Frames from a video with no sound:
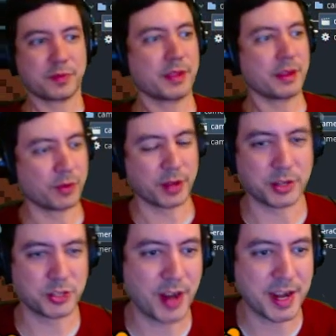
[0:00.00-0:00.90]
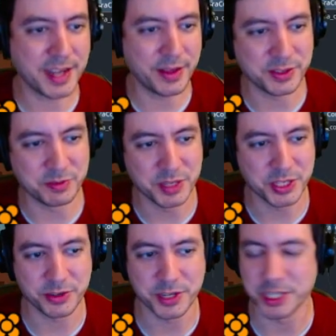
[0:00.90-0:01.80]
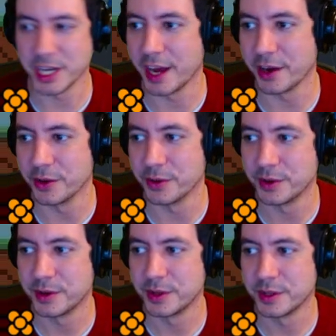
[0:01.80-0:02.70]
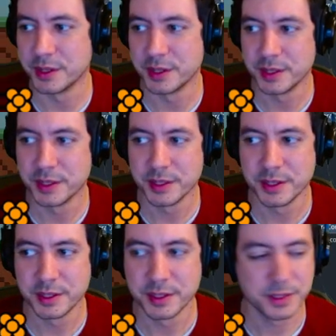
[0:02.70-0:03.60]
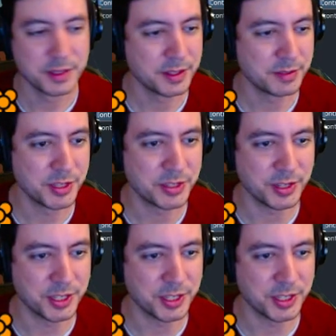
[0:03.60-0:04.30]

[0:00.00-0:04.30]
And we're going to track down this mystery shadow. This mystery